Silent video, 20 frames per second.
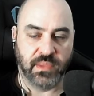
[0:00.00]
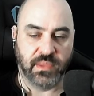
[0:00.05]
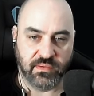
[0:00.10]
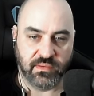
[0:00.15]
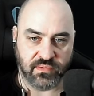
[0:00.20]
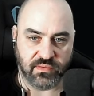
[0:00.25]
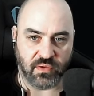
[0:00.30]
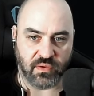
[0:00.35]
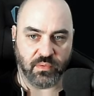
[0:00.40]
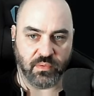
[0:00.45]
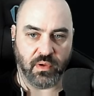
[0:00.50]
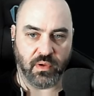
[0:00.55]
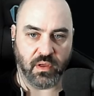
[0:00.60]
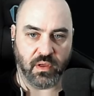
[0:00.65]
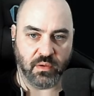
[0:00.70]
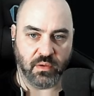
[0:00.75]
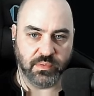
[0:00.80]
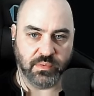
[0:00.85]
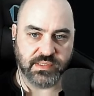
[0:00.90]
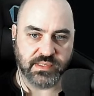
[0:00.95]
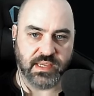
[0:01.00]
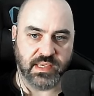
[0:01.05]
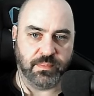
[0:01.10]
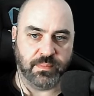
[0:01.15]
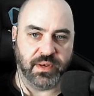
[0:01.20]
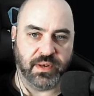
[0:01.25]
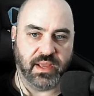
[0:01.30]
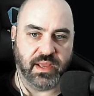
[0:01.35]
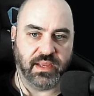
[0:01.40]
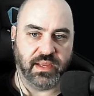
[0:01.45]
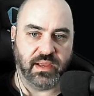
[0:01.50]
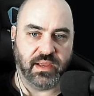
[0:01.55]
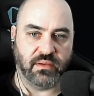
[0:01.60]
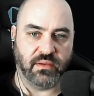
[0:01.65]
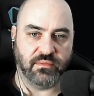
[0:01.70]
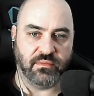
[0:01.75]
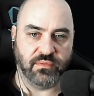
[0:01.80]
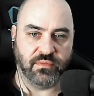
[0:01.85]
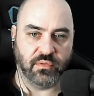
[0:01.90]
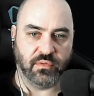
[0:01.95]
So always keep an eye
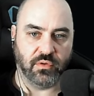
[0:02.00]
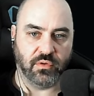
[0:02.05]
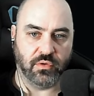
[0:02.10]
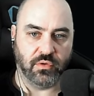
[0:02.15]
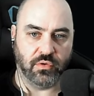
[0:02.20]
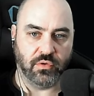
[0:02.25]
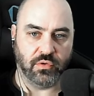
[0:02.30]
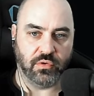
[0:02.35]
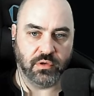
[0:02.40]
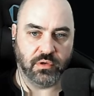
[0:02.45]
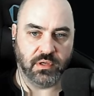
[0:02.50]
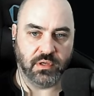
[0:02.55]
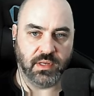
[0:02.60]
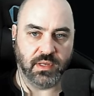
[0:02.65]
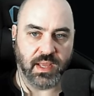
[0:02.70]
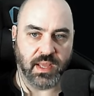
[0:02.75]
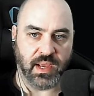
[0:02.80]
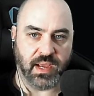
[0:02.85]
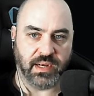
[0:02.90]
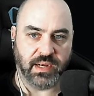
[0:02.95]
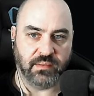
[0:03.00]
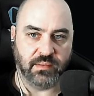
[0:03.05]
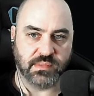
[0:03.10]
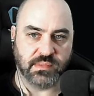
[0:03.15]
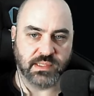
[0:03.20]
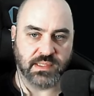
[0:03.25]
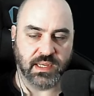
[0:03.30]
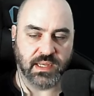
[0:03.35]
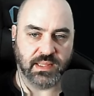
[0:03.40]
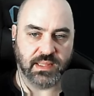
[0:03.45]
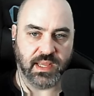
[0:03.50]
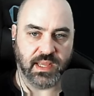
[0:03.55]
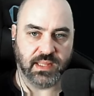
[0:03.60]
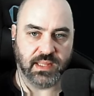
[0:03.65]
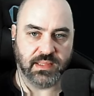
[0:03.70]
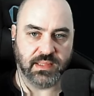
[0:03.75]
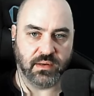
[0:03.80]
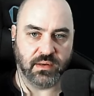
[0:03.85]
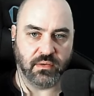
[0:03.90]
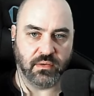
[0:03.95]
out for good items like that
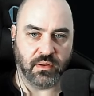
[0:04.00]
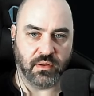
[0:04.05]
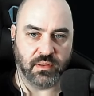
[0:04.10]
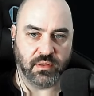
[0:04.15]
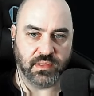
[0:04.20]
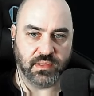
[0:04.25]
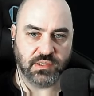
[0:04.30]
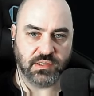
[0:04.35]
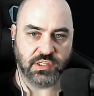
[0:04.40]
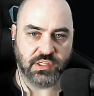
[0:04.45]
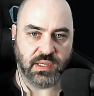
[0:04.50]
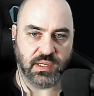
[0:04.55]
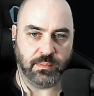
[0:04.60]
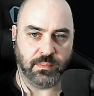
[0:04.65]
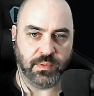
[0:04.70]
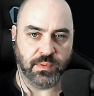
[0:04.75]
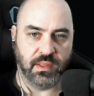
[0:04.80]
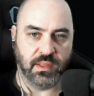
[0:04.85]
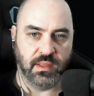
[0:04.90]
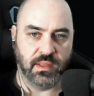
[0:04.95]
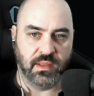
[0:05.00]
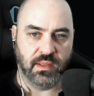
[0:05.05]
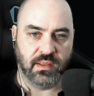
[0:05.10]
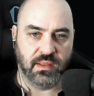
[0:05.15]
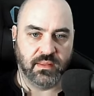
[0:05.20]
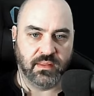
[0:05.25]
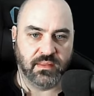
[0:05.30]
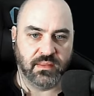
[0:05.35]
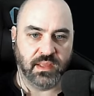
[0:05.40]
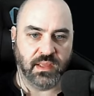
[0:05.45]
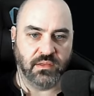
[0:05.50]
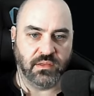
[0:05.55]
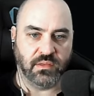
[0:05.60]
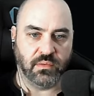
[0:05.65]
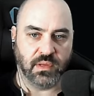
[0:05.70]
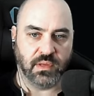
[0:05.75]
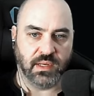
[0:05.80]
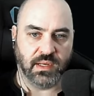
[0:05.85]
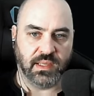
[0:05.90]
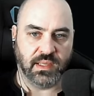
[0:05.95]
that are on the cheap that you
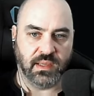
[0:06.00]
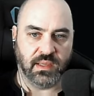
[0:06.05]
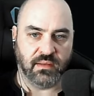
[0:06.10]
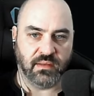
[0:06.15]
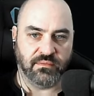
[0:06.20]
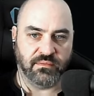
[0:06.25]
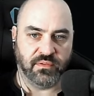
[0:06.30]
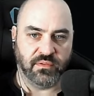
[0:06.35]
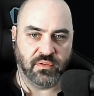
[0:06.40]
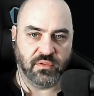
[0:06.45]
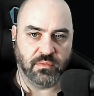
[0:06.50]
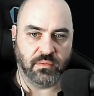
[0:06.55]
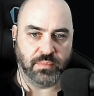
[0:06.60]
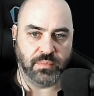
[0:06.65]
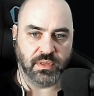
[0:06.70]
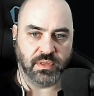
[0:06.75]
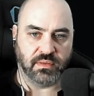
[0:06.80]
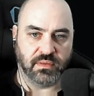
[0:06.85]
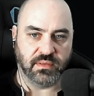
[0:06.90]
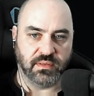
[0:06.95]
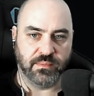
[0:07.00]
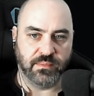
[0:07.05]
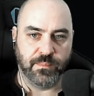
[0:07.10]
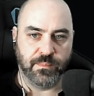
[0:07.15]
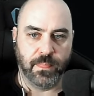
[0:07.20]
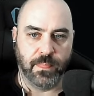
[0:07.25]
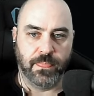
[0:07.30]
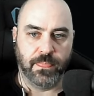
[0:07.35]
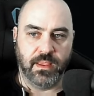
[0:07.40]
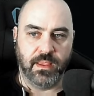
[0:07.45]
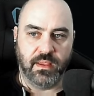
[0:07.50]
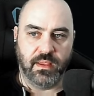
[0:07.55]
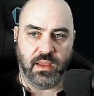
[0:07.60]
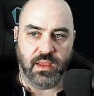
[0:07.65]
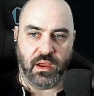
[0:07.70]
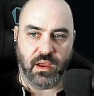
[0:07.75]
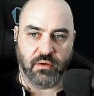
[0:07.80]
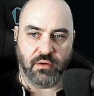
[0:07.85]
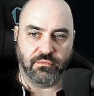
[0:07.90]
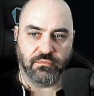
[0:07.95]
can get for your build.
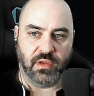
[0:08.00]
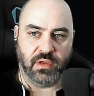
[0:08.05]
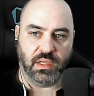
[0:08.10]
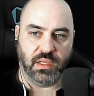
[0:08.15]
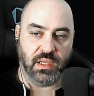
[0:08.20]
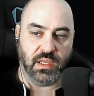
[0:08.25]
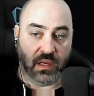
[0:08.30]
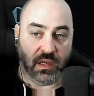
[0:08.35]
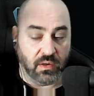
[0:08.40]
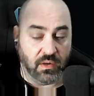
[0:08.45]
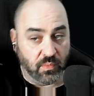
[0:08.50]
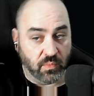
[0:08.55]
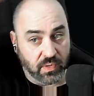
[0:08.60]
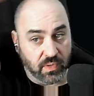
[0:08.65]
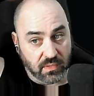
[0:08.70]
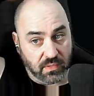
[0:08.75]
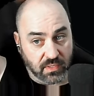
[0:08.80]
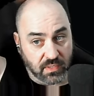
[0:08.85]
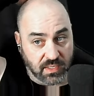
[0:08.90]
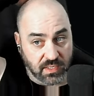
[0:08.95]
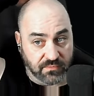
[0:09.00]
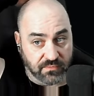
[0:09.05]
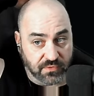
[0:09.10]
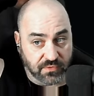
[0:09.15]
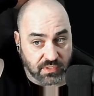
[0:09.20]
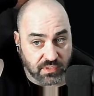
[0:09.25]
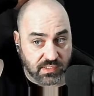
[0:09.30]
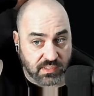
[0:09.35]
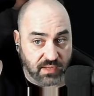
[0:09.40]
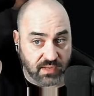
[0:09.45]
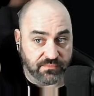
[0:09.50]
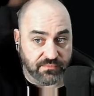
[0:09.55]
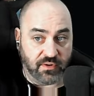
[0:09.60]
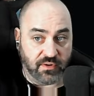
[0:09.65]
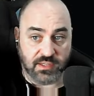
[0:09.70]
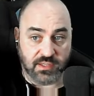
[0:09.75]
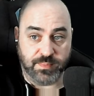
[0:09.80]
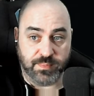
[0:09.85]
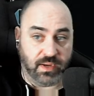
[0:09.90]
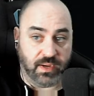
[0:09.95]
Our ring here, we are looking for just a
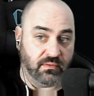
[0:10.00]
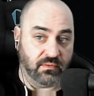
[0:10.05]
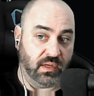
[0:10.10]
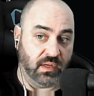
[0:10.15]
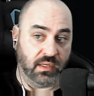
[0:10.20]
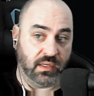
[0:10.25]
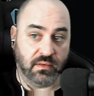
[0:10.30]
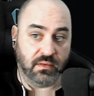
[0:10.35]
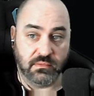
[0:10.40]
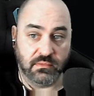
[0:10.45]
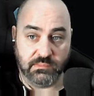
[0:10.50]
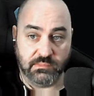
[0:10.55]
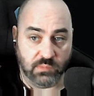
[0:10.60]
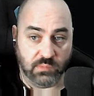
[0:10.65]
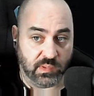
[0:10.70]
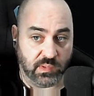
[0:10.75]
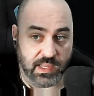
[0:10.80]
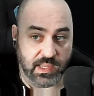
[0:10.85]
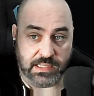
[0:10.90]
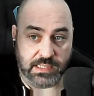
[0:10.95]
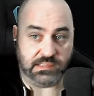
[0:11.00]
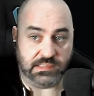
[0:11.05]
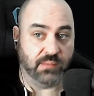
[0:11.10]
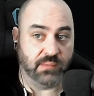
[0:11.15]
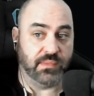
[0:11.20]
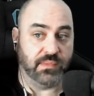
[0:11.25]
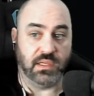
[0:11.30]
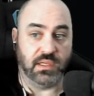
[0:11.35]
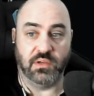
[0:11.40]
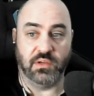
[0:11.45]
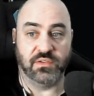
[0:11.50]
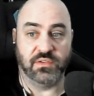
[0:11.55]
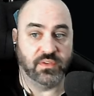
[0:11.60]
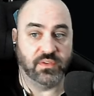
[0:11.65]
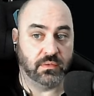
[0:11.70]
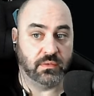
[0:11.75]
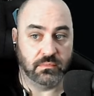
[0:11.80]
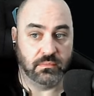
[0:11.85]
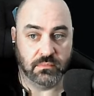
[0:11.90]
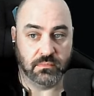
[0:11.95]
frostbite ring with like something useful.